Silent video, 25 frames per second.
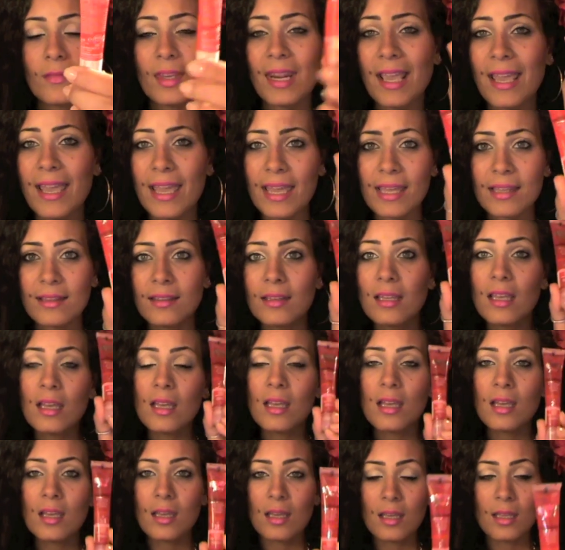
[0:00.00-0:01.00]
And
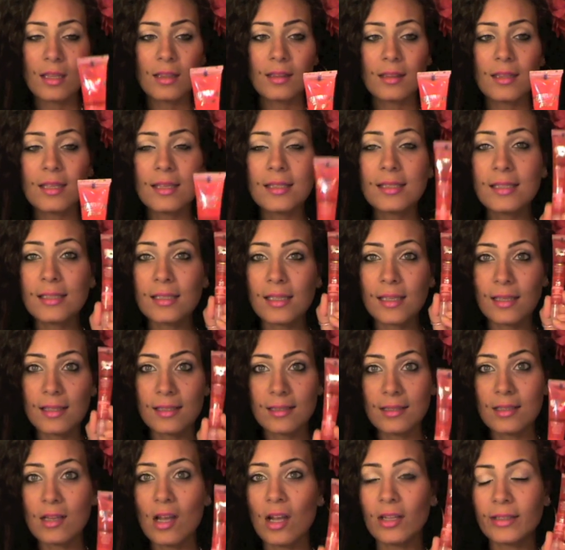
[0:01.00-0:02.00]
this
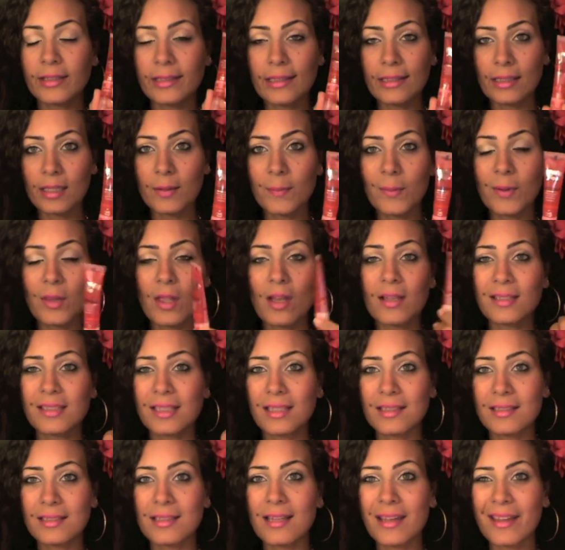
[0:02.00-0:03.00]
is not a lip gloss
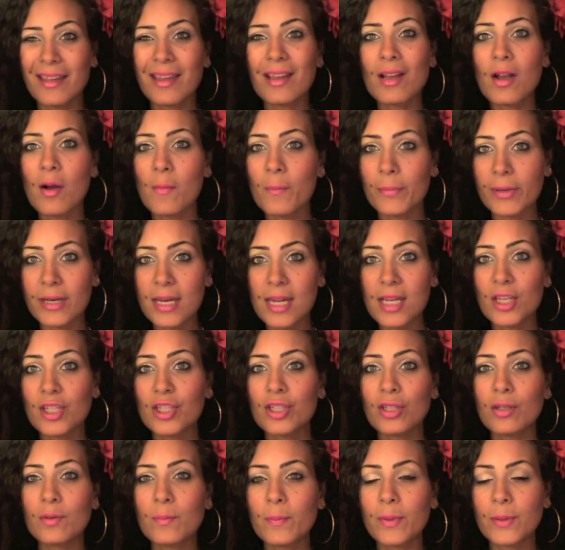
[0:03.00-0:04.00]
it's like a
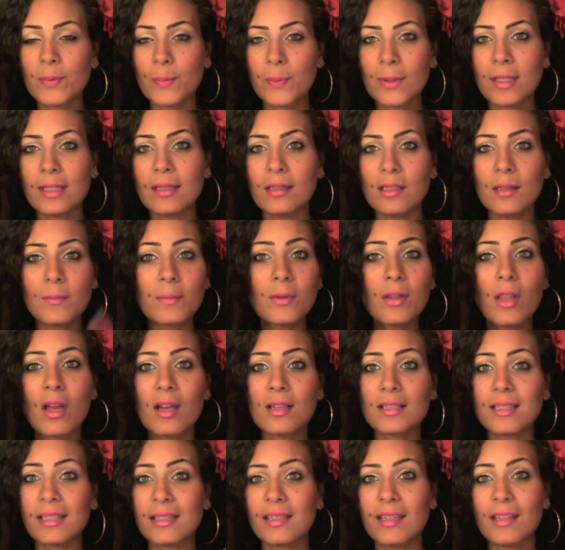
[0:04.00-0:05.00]
combination between lip
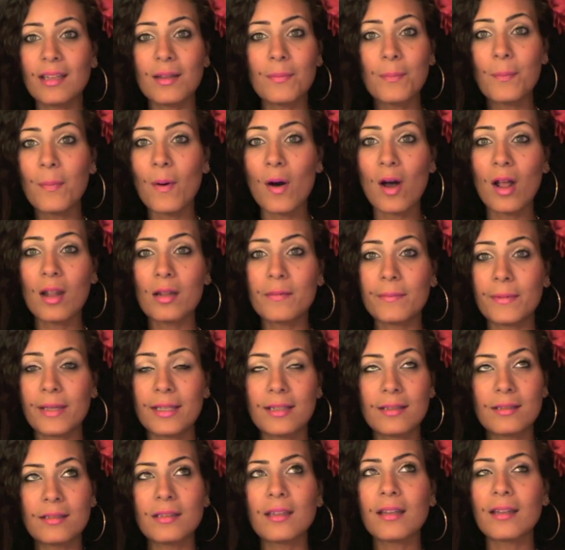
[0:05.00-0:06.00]
gloss and a lip balm
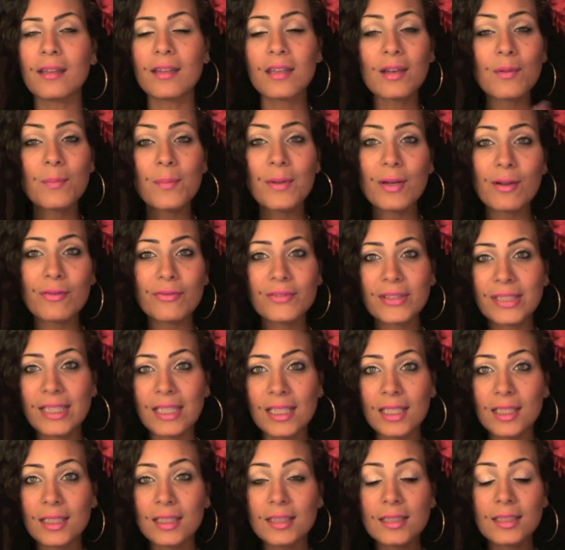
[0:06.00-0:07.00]
and a little bit of
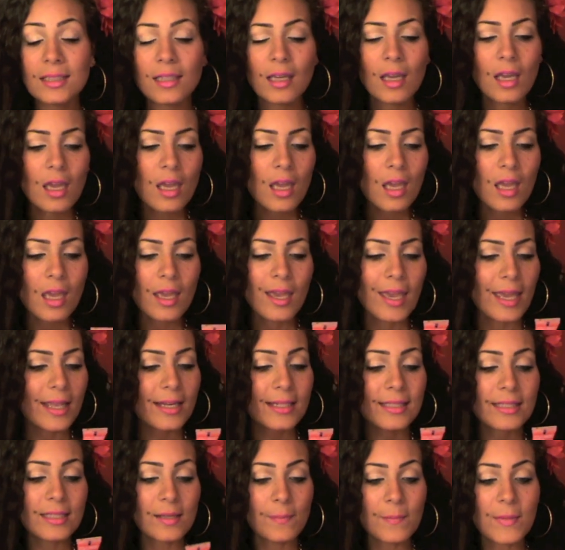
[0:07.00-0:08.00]
tint
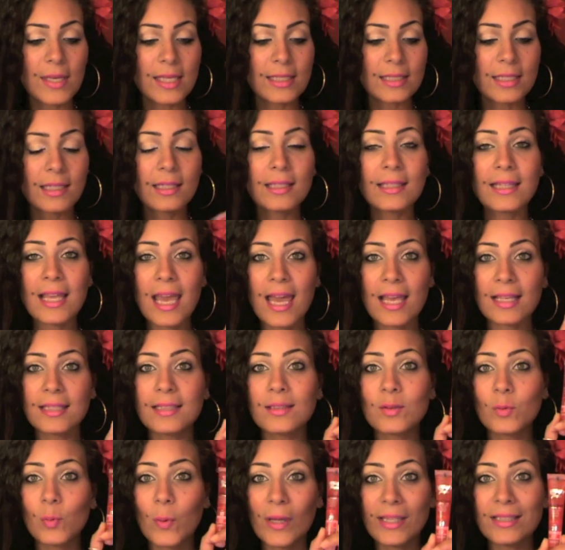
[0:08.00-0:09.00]
and it's amazing it
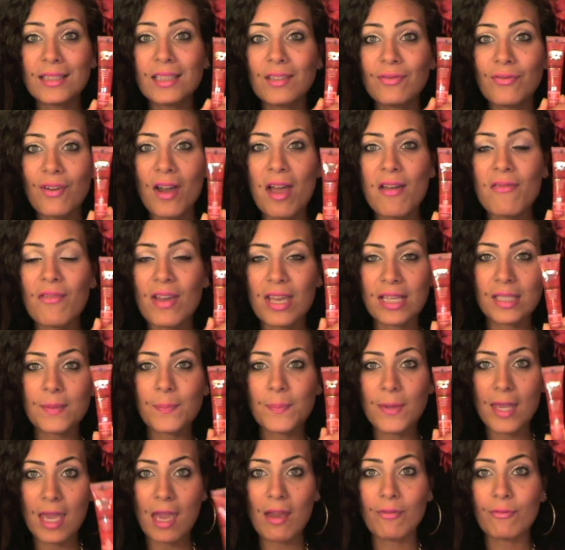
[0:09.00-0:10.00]
has 25
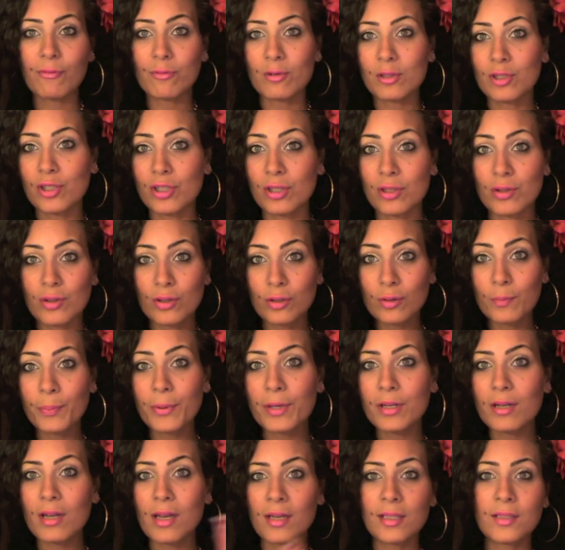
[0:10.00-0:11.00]
SPF which is
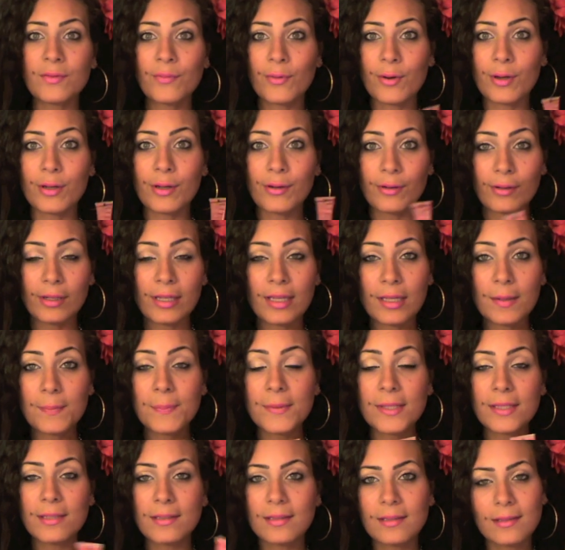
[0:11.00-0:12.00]
super nice for your
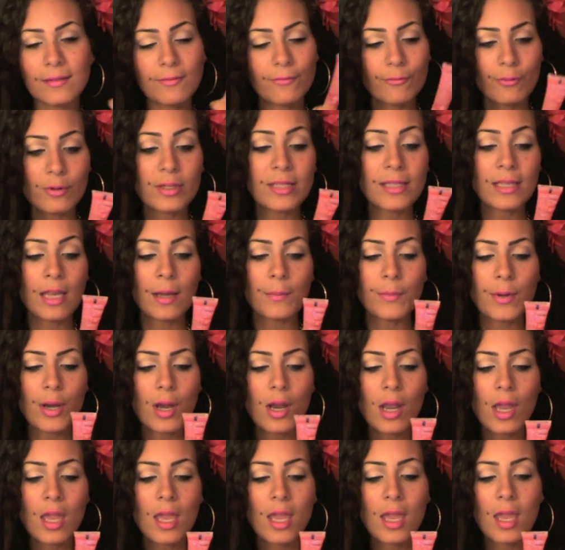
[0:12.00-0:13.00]
lips for summer